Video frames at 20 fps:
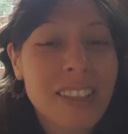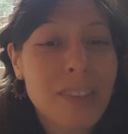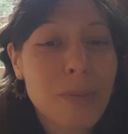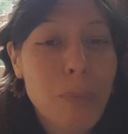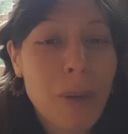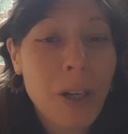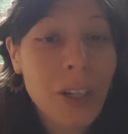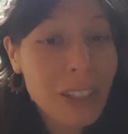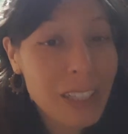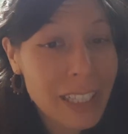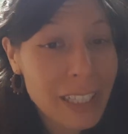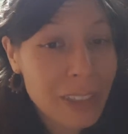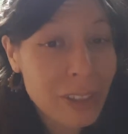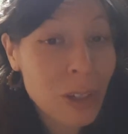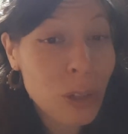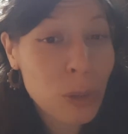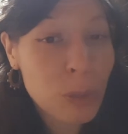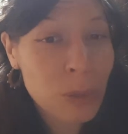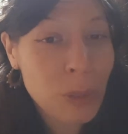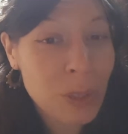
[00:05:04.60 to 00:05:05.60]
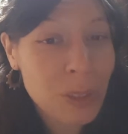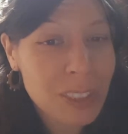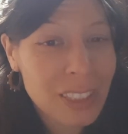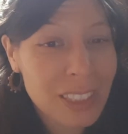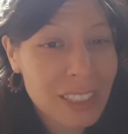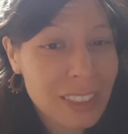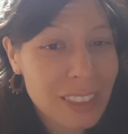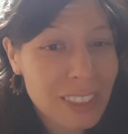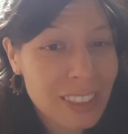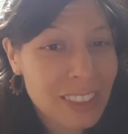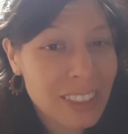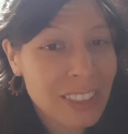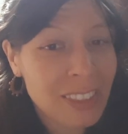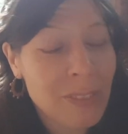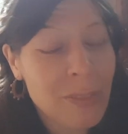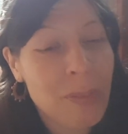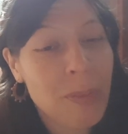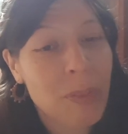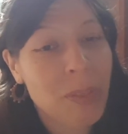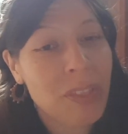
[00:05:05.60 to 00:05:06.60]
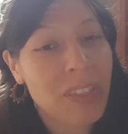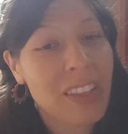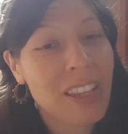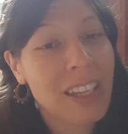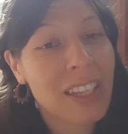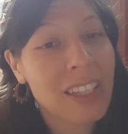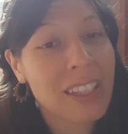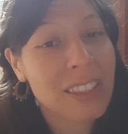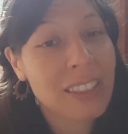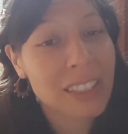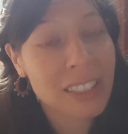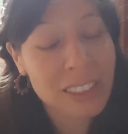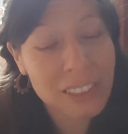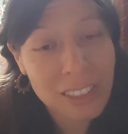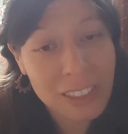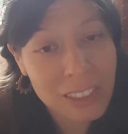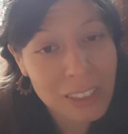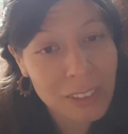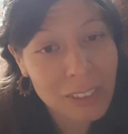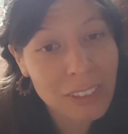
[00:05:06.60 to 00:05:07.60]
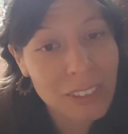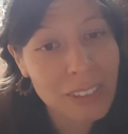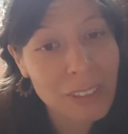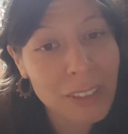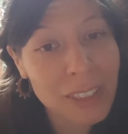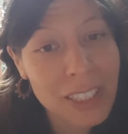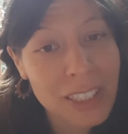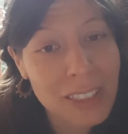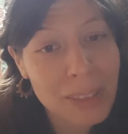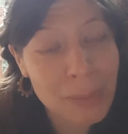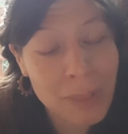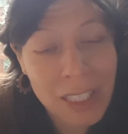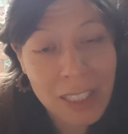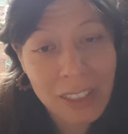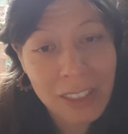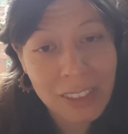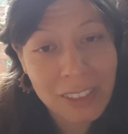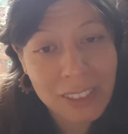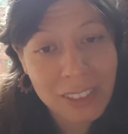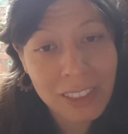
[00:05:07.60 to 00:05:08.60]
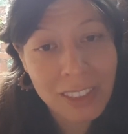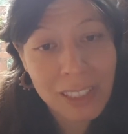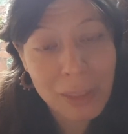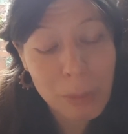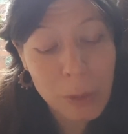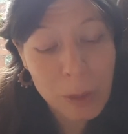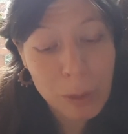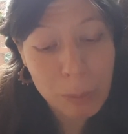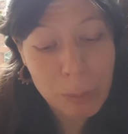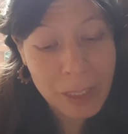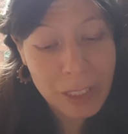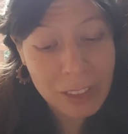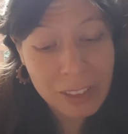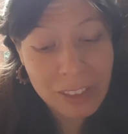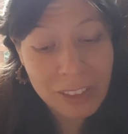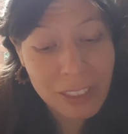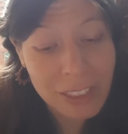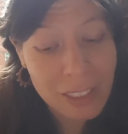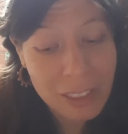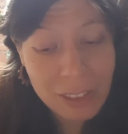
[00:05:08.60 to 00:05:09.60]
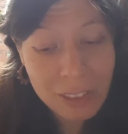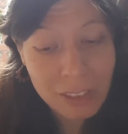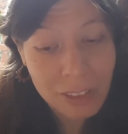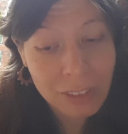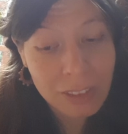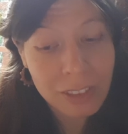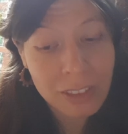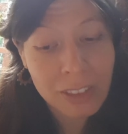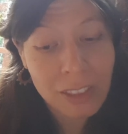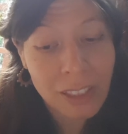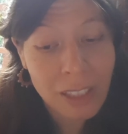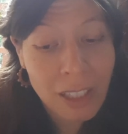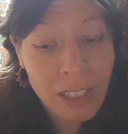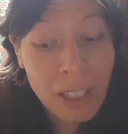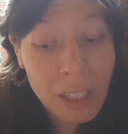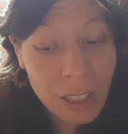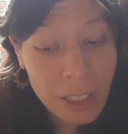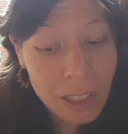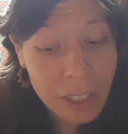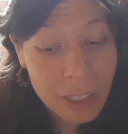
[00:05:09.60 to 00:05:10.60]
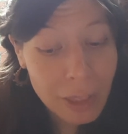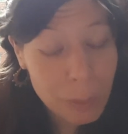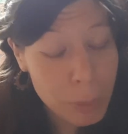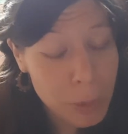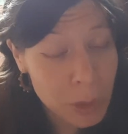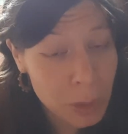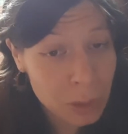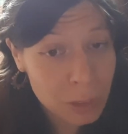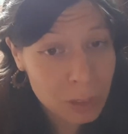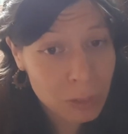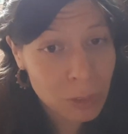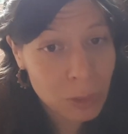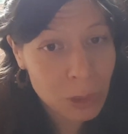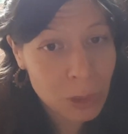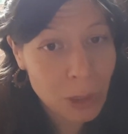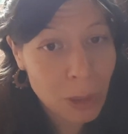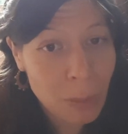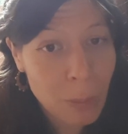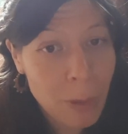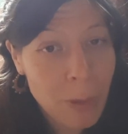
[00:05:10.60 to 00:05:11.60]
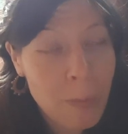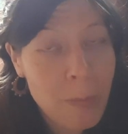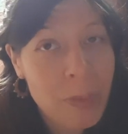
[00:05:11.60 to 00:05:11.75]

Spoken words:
partly co-wrote it, and I did credit them in the CD book because they did such a beautiful job.